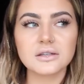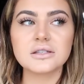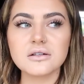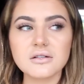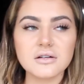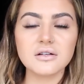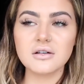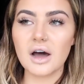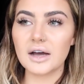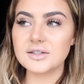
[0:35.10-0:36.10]
So,
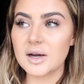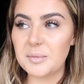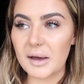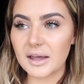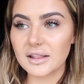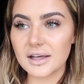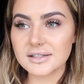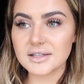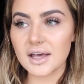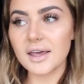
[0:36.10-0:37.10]
I started packing
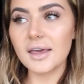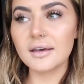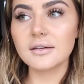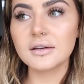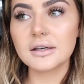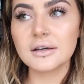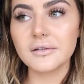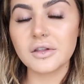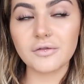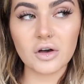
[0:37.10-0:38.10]
last night.
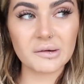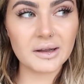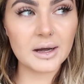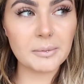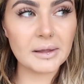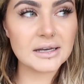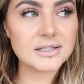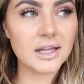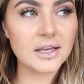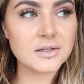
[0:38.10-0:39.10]
The vlog went up
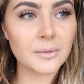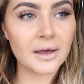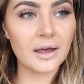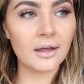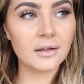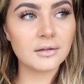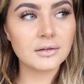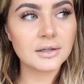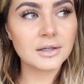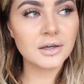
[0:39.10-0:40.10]
last night as well.
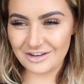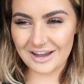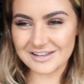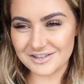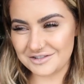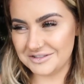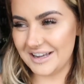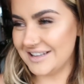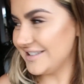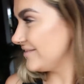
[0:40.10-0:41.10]
You guys are so
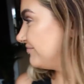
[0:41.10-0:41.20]
nice.